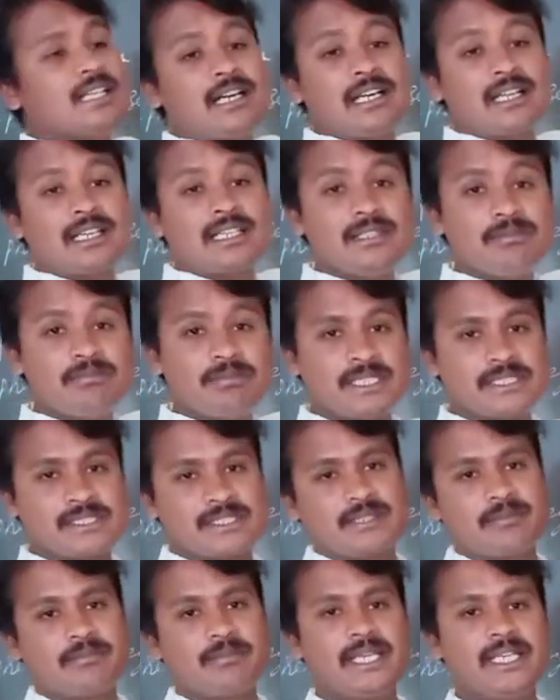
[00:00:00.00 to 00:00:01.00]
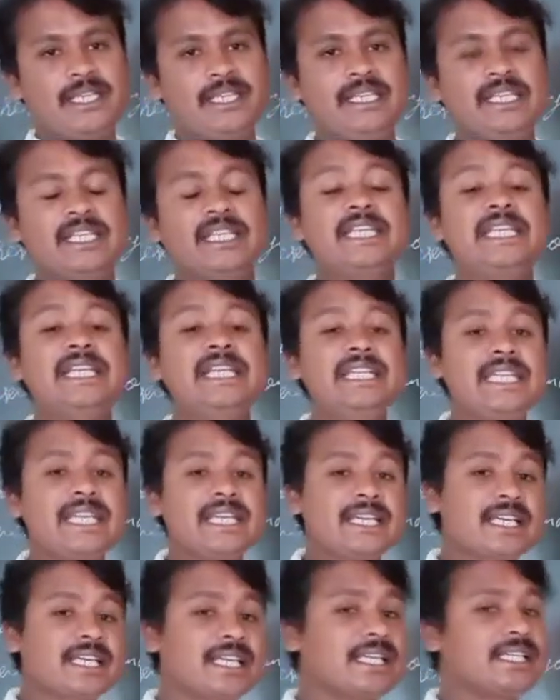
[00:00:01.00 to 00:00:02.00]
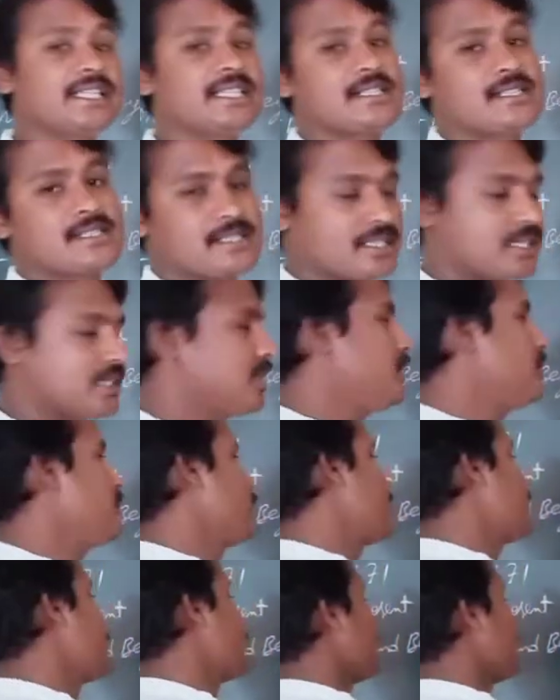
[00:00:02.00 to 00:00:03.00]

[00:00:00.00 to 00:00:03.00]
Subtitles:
are replaced by integrated circuits.